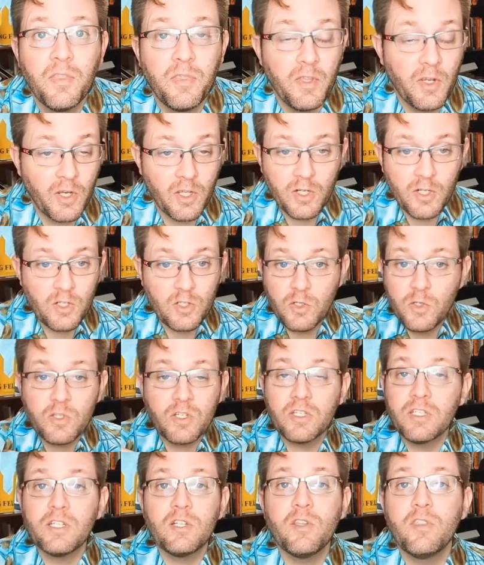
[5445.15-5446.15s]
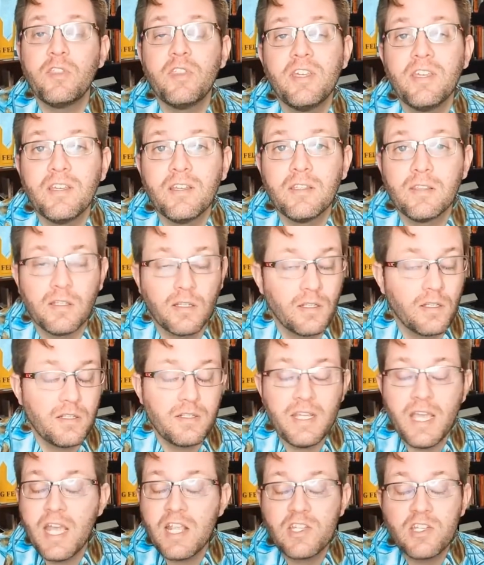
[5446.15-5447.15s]
They're going to do their little thing. They're going to
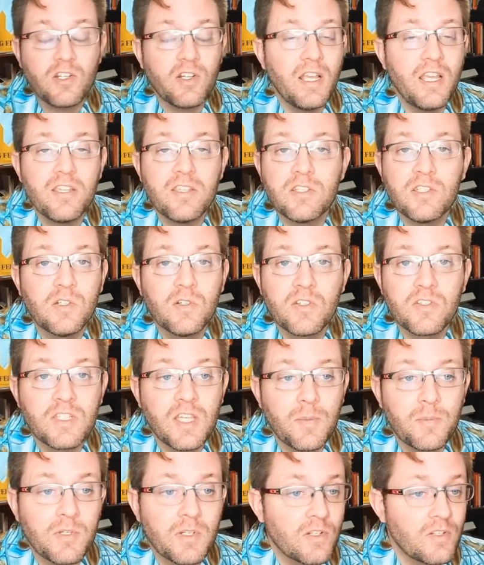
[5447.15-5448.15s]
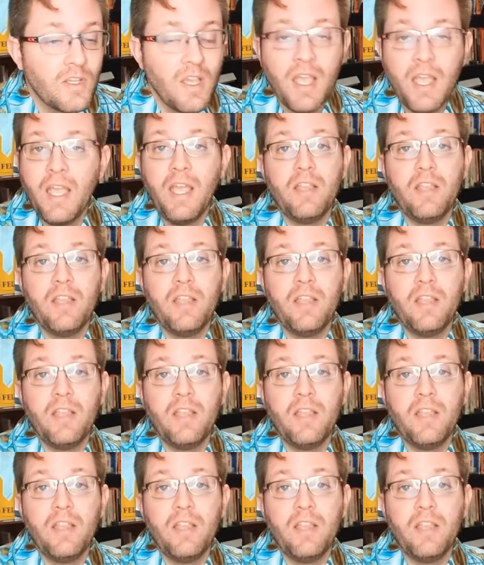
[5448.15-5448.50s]
attach to your ACE2 receptors